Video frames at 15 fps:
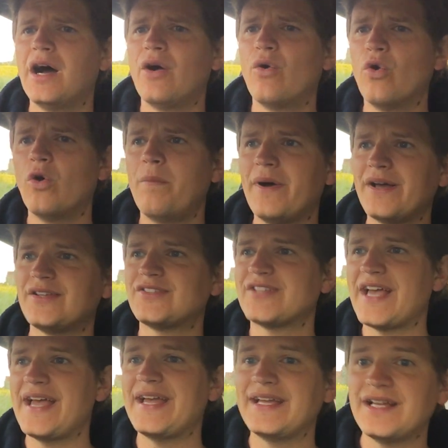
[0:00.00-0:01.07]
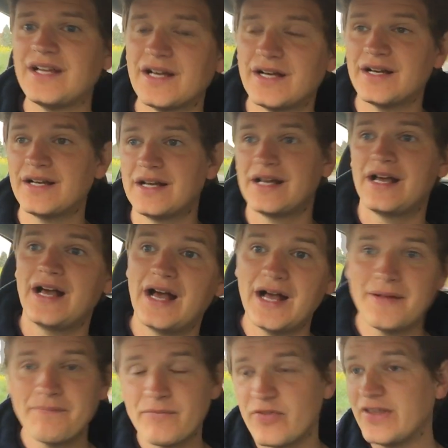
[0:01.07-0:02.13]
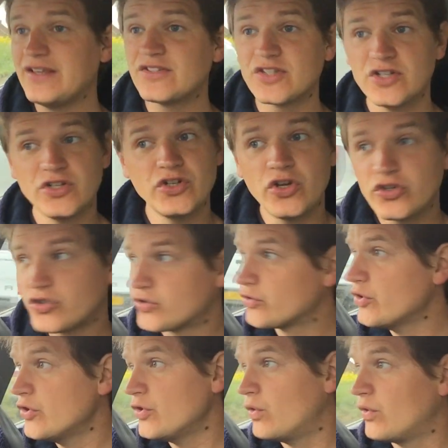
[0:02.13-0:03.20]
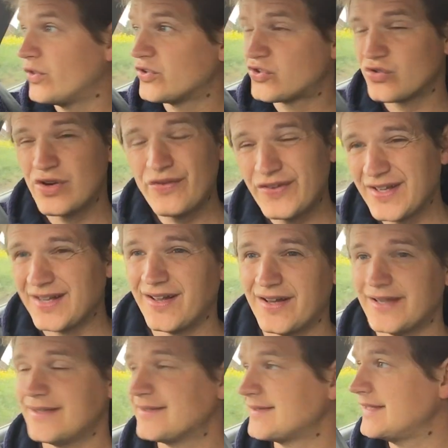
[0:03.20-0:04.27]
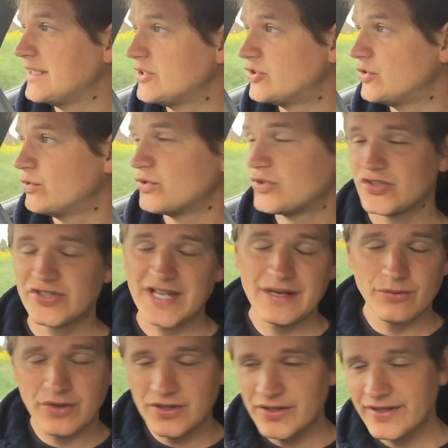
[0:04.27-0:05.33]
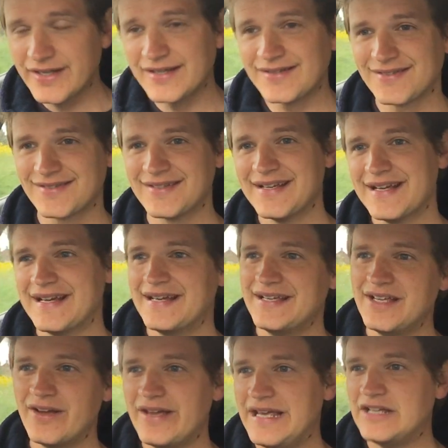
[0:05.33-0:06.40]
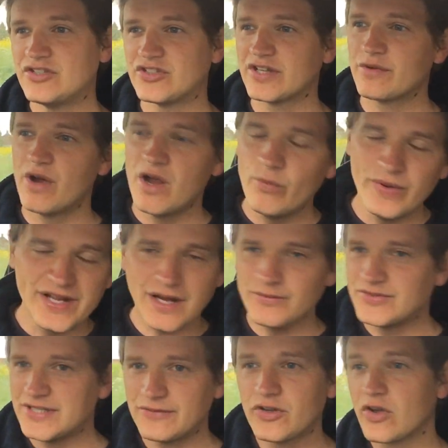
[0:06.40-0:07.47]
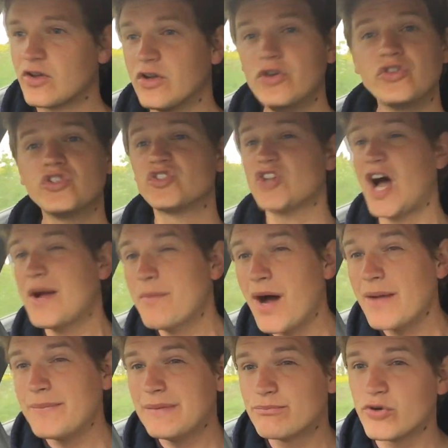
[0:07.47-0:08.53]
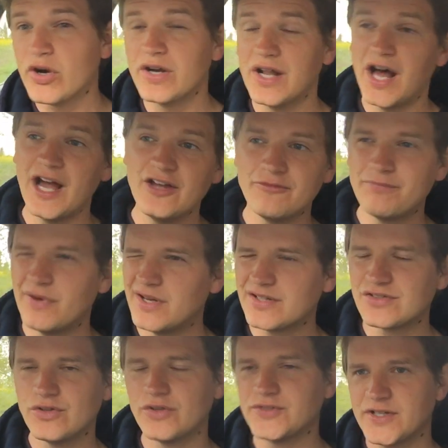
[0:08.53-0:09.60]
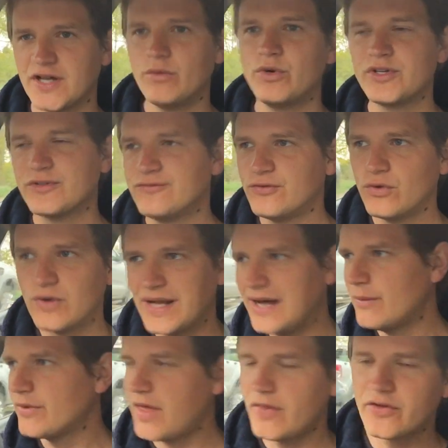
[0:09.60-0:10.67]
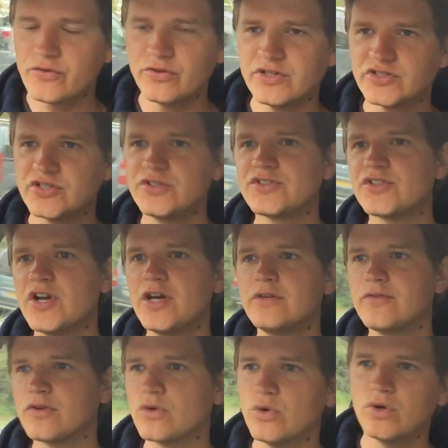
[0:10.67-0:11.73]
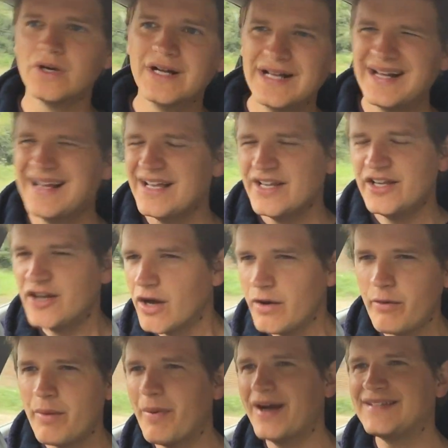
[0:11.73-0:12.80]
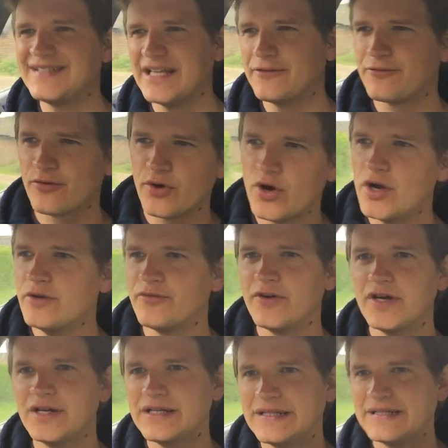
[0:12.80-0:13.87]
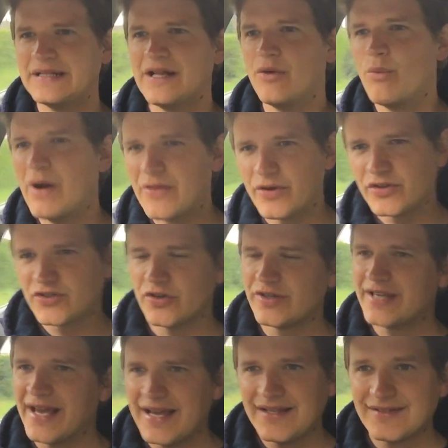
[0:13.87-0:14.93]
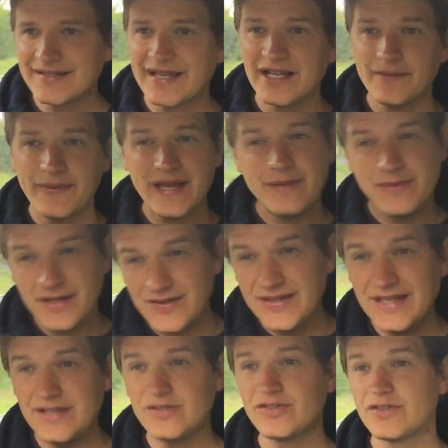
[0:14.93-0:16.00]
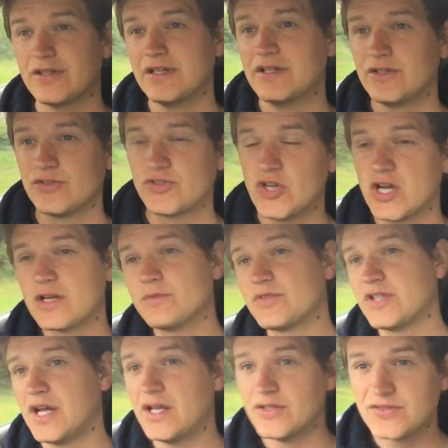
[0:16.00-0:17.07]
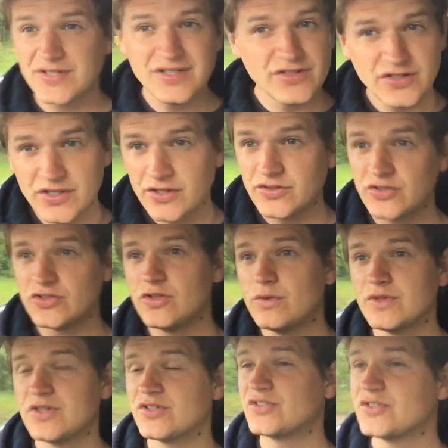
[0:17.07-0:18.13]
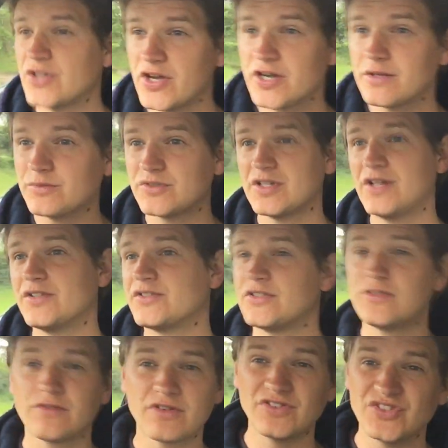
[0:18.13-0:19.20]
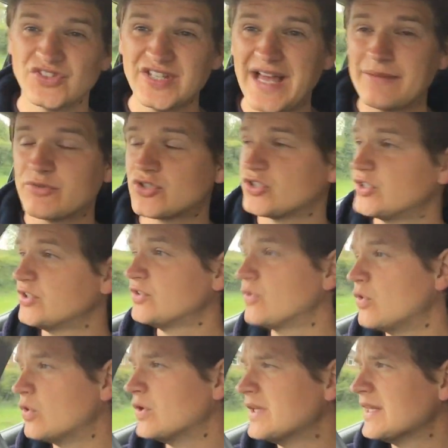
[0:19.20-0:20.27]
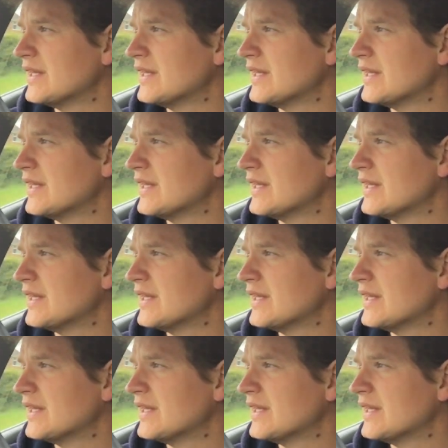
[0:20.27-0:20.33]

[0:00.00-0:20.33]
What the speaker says: or by saying things that are not true or that trivialize the issue, or say, well, look, it's each their own. We come to different conclusions. I might be pro-life, but it's not something I want to fall out with other Christians over, or we might differ over whether it's okay to kill a baby in these circumstances, to do with the circumstances of conception or